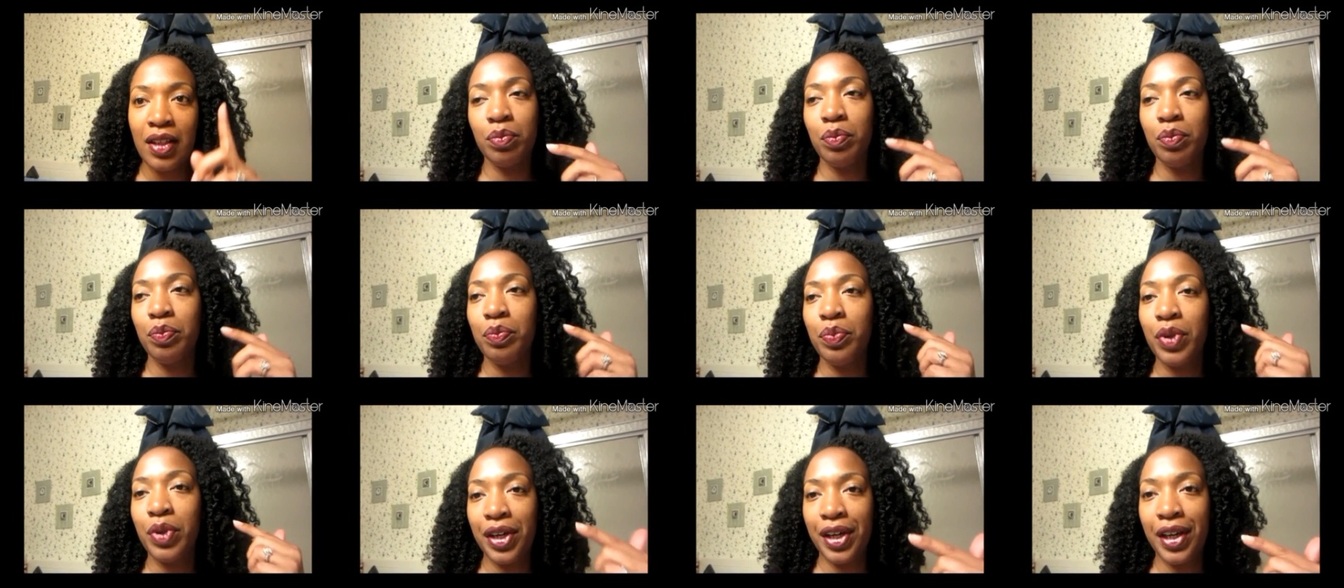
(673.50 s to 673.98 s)

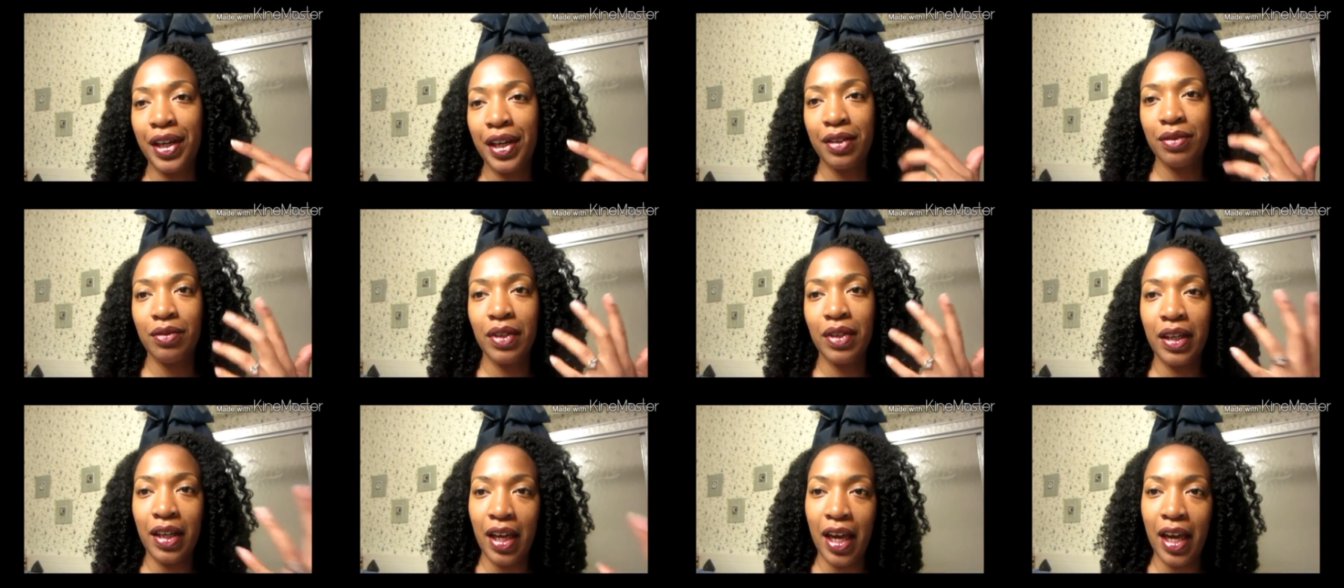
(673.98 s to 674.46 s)
But
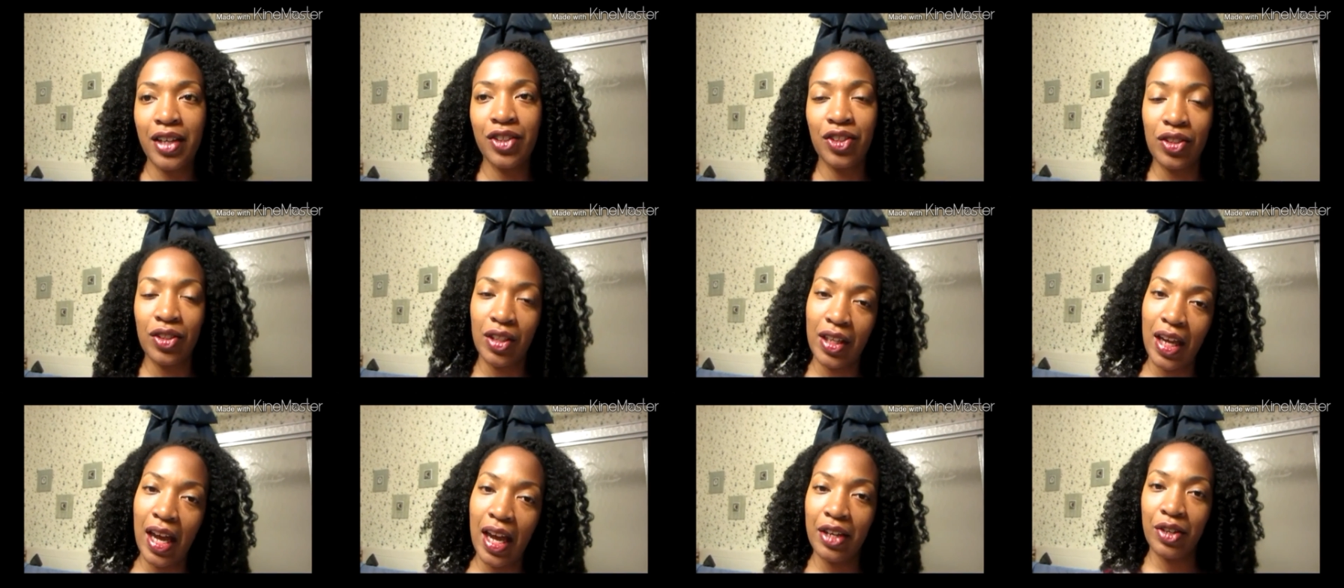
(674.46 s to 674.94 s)

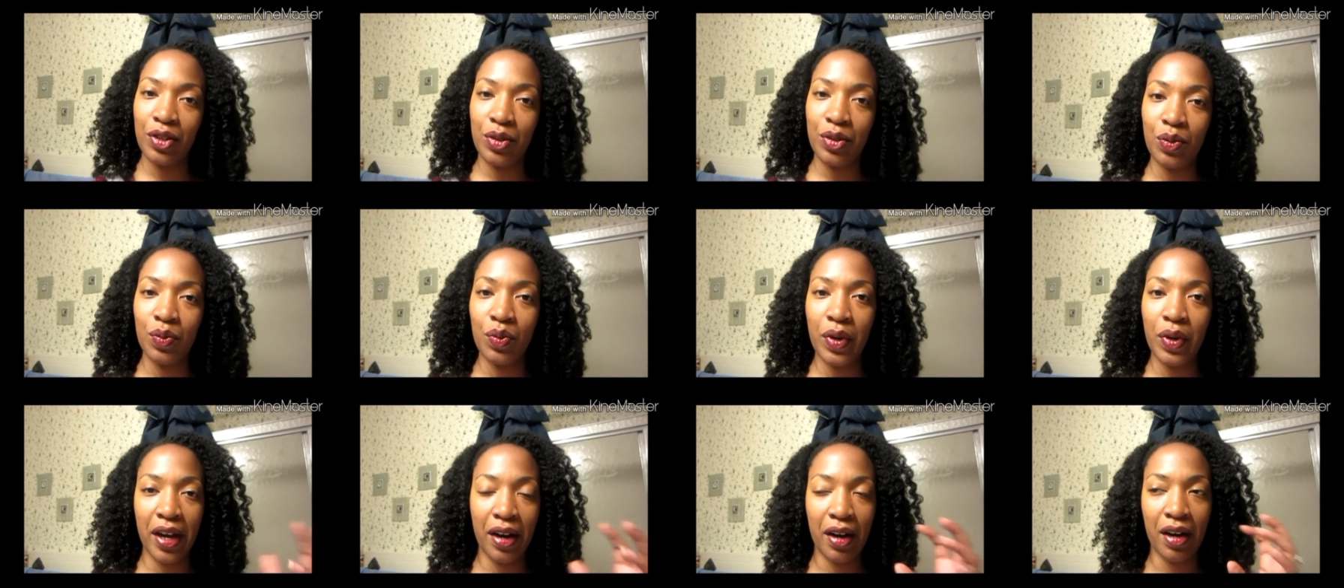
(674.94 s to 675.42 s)
occasionally I do
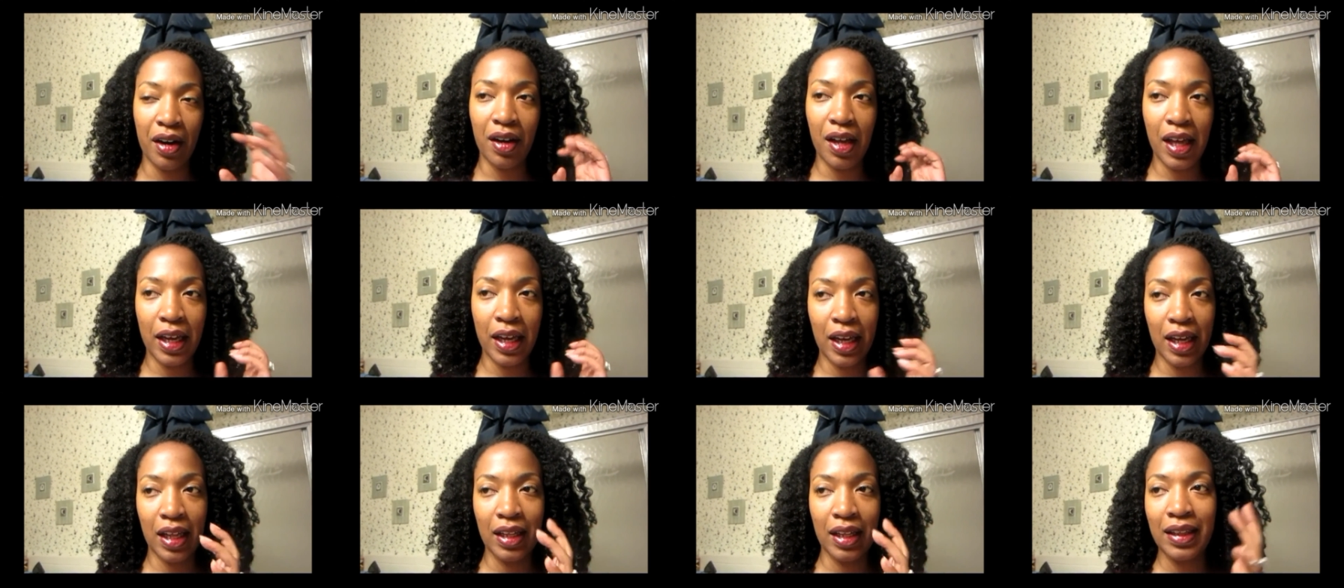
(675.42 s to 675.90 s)
wear
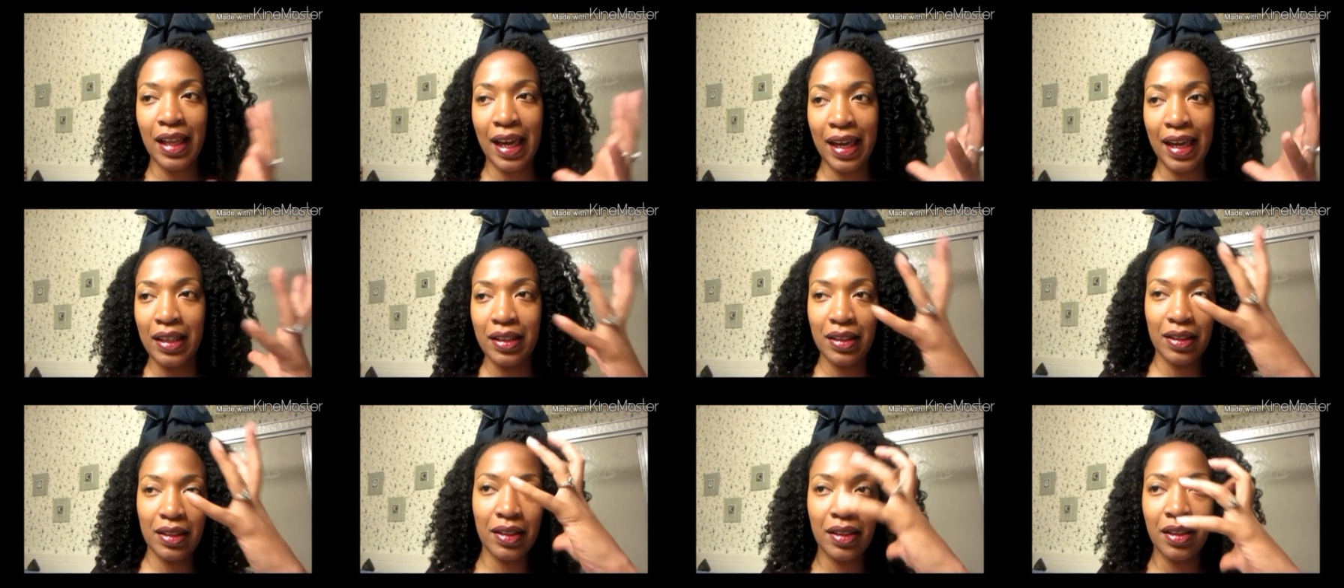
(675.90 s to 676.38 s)
like a
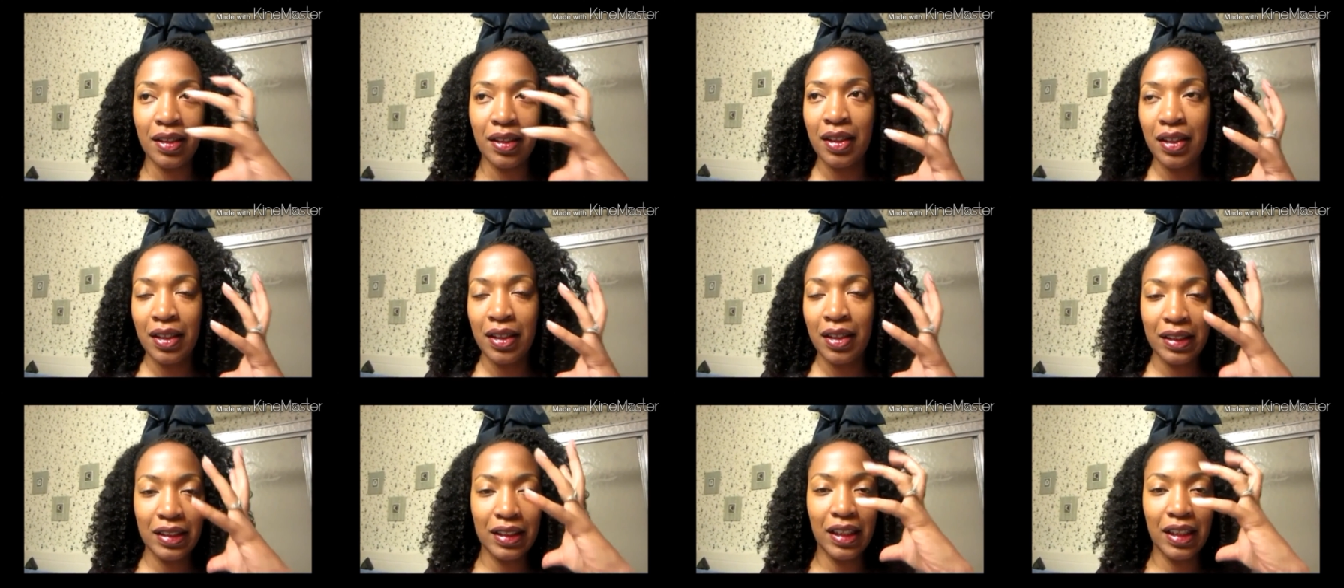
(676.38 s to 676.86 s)
light
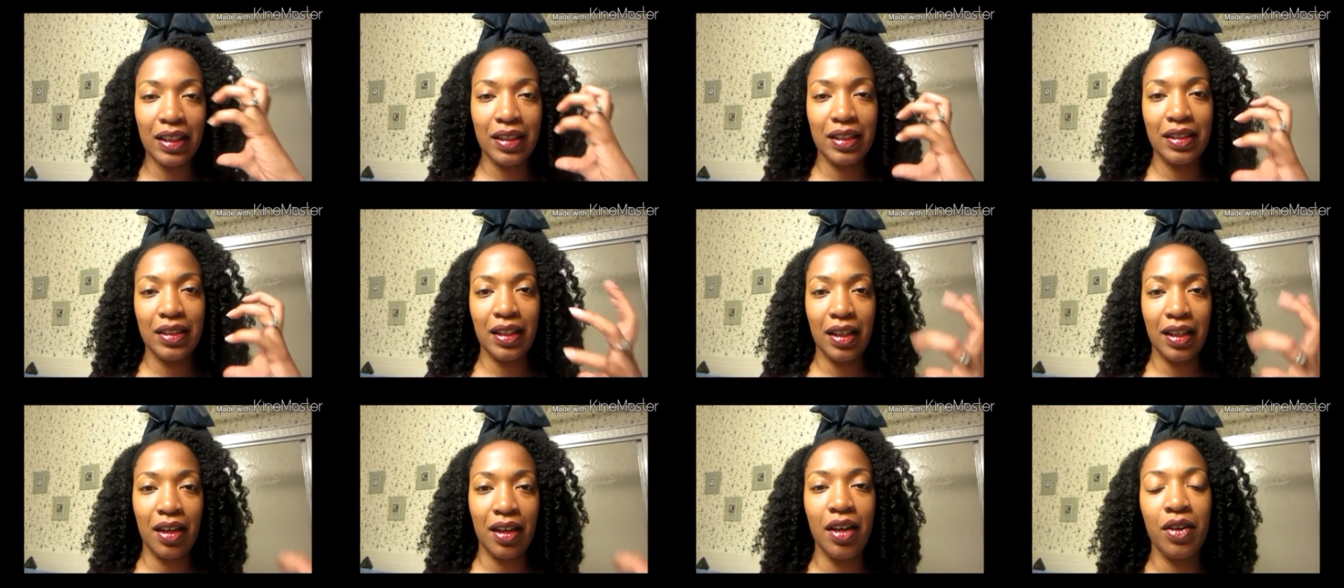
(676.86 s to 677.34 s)

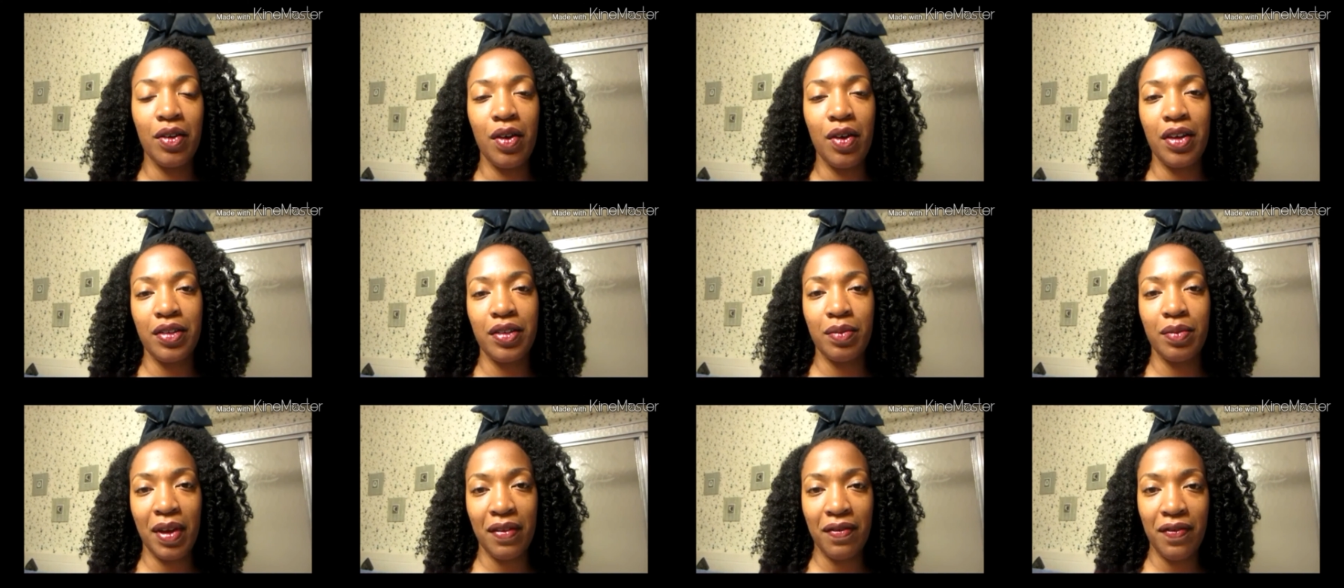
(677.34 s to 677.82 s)
dusting
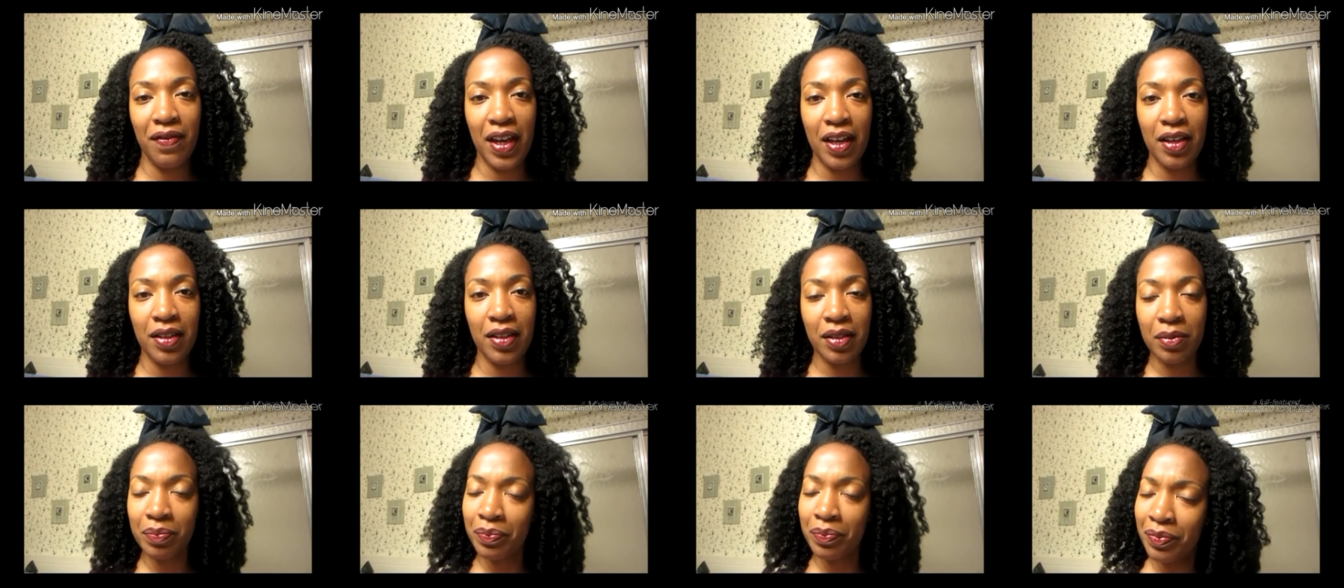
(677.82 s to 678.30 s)
across my
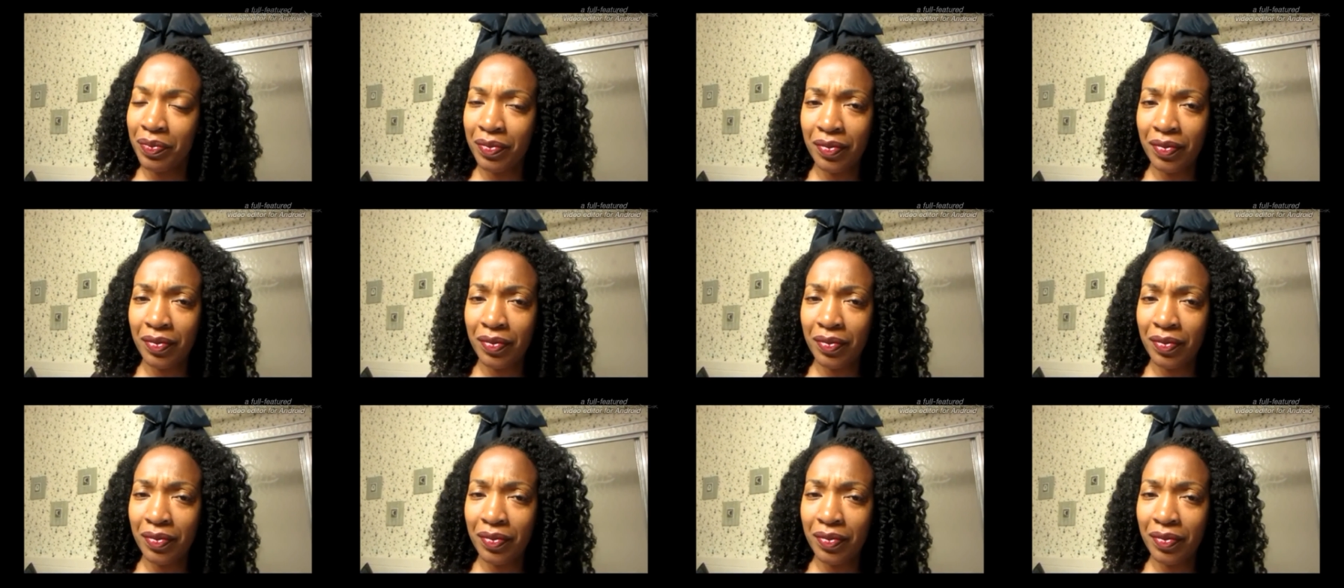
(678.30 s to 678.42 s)
face.